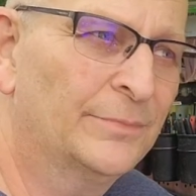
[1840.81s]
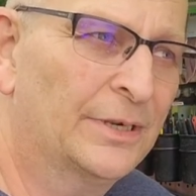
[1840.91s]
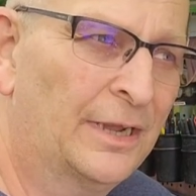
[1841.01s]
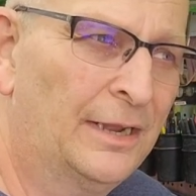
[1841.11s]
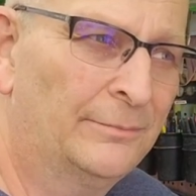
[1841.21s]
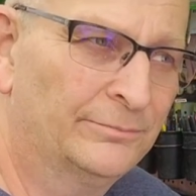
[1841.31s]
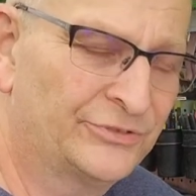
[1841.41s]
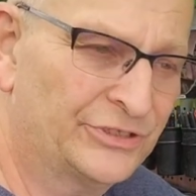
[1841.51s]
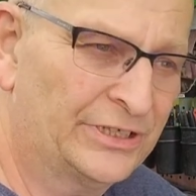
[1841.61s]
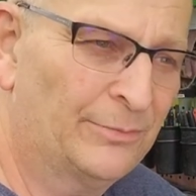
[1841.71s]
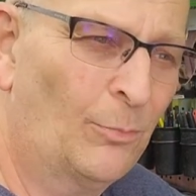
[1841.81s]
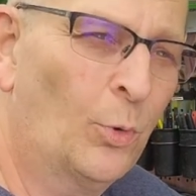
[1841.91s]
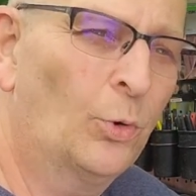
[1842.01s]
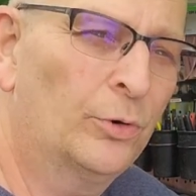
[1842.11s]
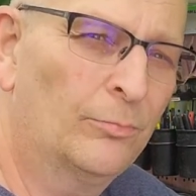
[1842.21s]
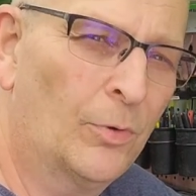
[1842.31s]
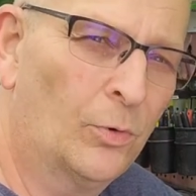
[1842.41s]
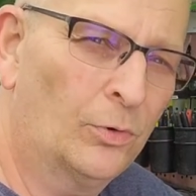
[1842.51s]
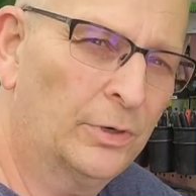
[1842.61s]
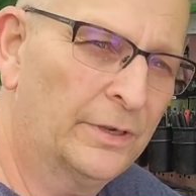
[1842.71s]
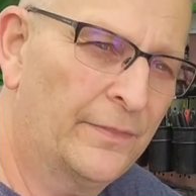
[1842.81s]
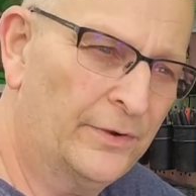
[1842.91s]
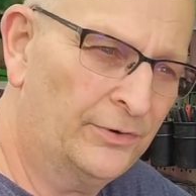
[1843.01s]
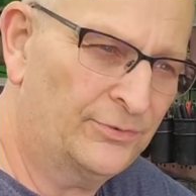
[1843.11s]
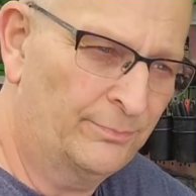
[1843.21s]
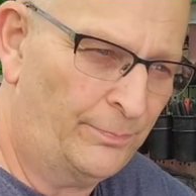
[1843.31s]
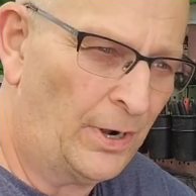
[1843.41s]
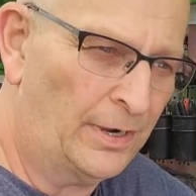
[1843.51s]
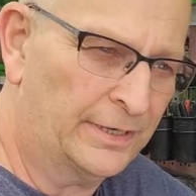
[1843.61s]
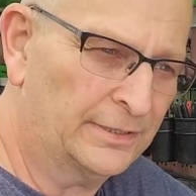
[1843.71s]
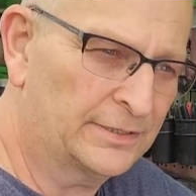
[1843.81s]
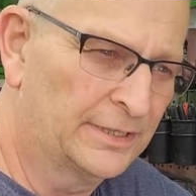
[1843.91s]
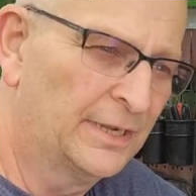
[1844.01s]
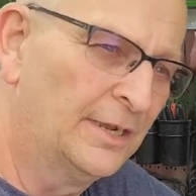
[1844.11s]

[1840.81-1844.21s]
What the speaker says: but I'm seeing more and more of their product.